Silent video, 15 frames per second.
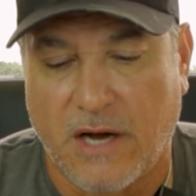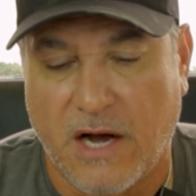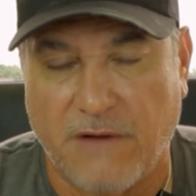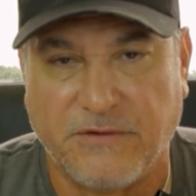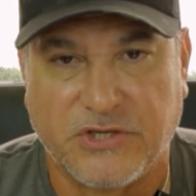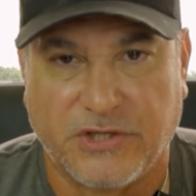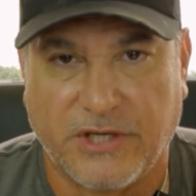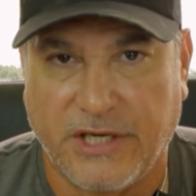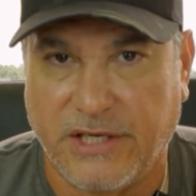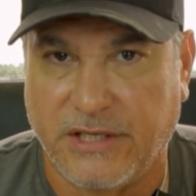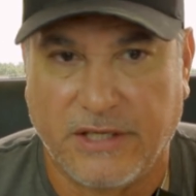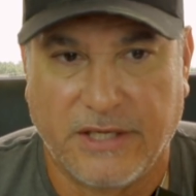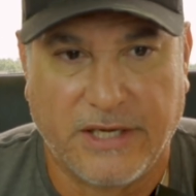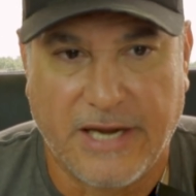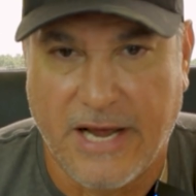
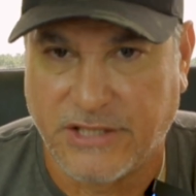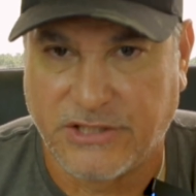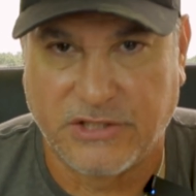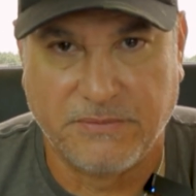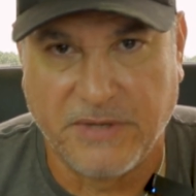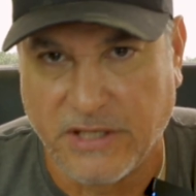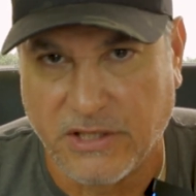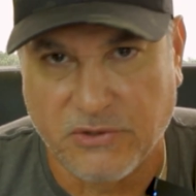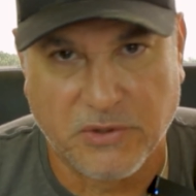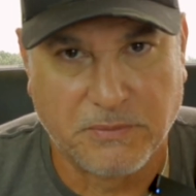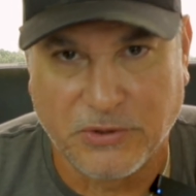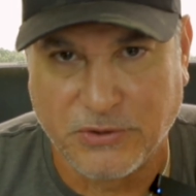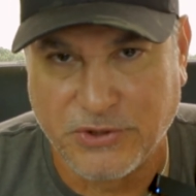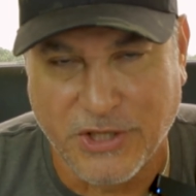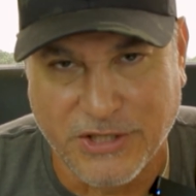Obviously, it has to be in
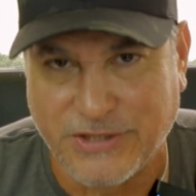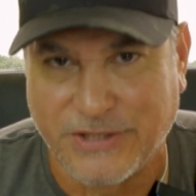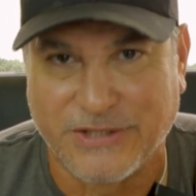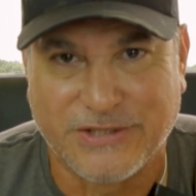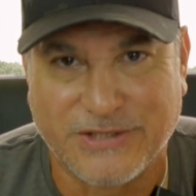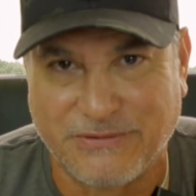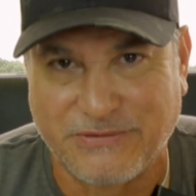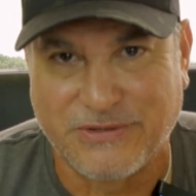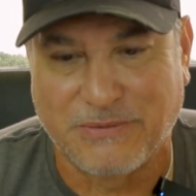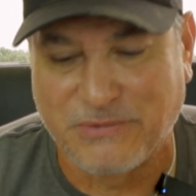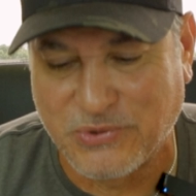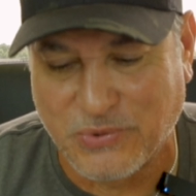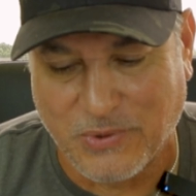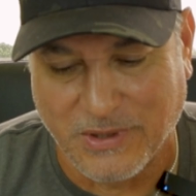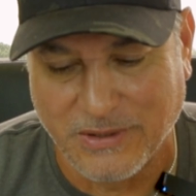criminal justice of some
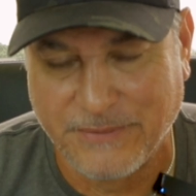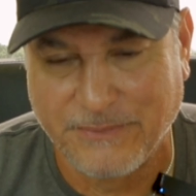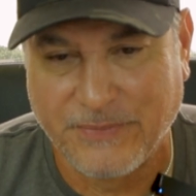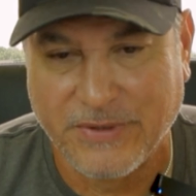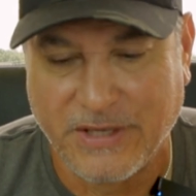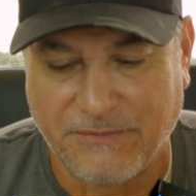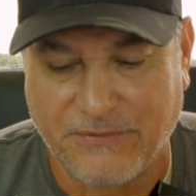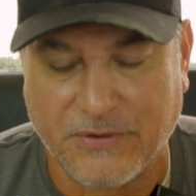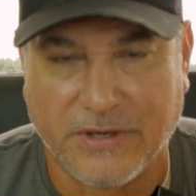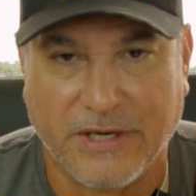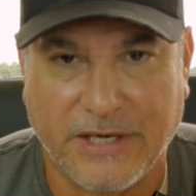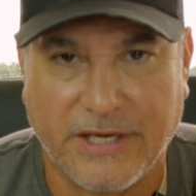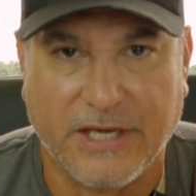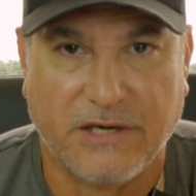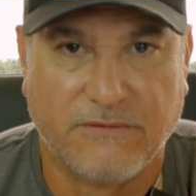sort if they're
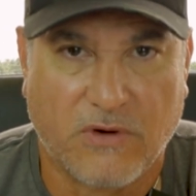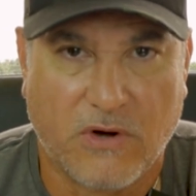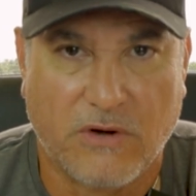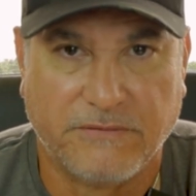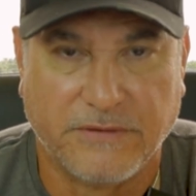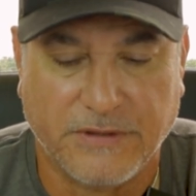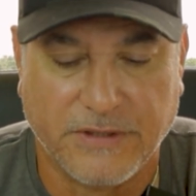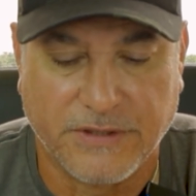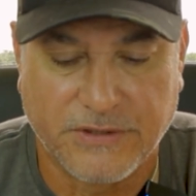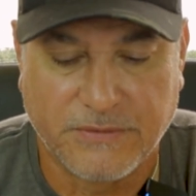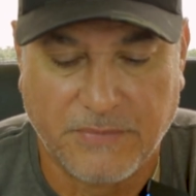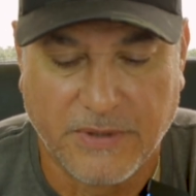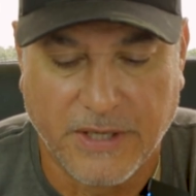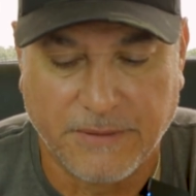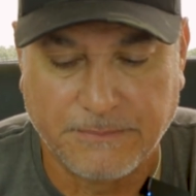going to get involved in
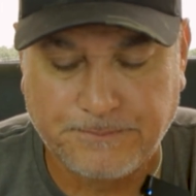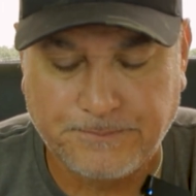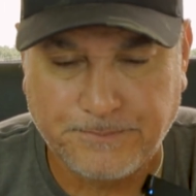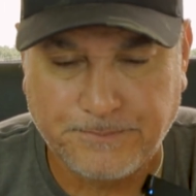this. But